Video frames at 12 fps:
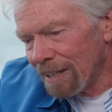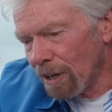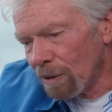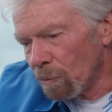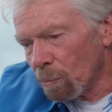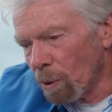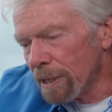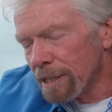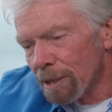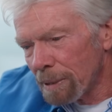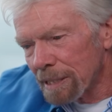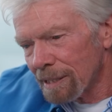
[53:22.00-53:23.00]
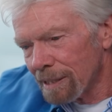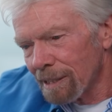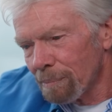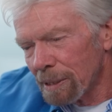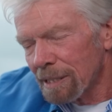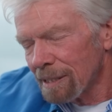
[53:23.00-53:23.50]
you know what is a business?
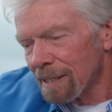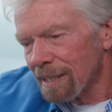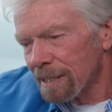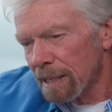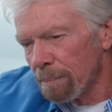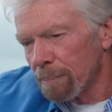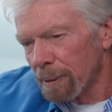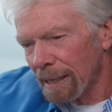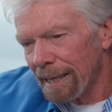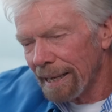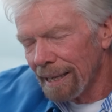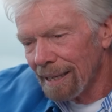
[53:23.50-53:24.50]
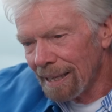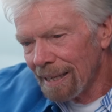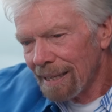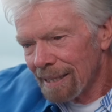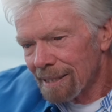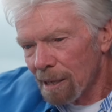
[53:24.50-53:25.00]
A business is simply
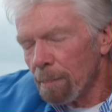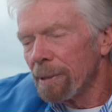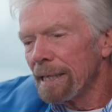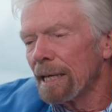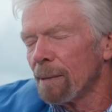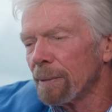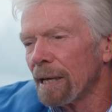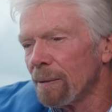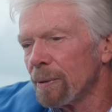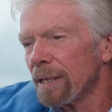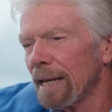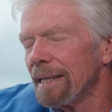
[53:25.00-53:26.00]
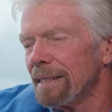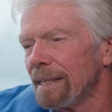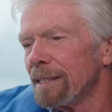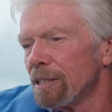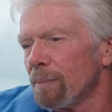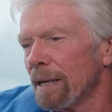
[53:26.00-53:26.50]
somebody coming up with an
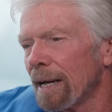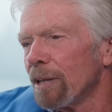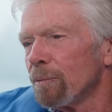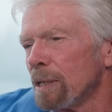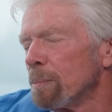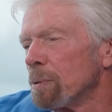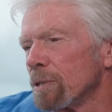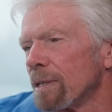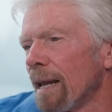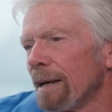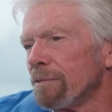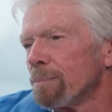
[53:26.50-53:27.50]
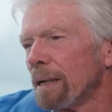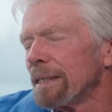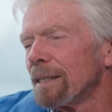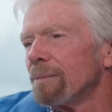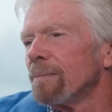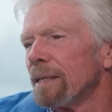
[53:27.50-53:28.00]
idea to make other people's lives
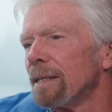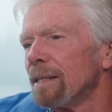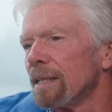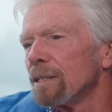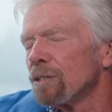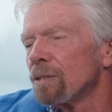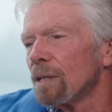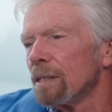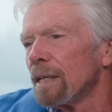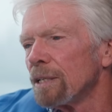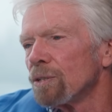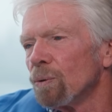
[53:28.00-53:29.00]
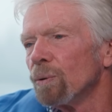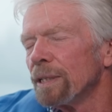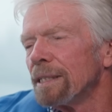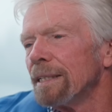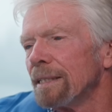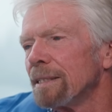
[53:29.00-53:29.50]
better. Uh, that's that's all
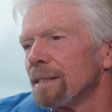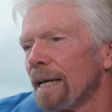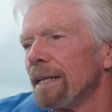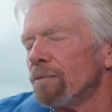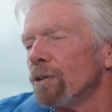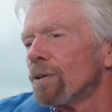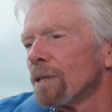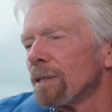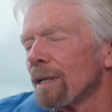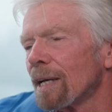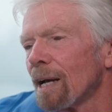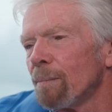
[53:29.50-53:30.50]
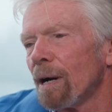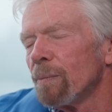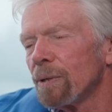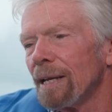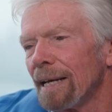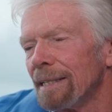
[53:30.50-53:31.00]
it is. And if you can come up
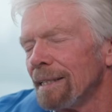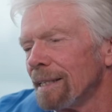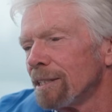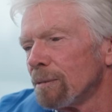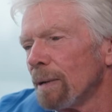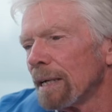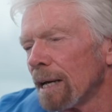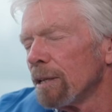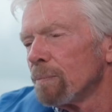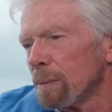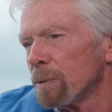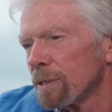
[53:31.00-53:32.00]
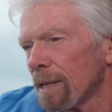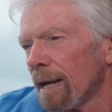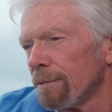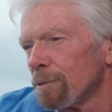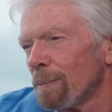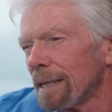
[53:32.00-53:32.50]
with an idea to make other people's
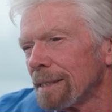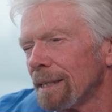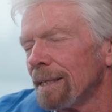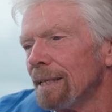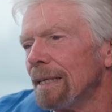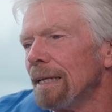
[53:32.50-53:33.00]
lives better,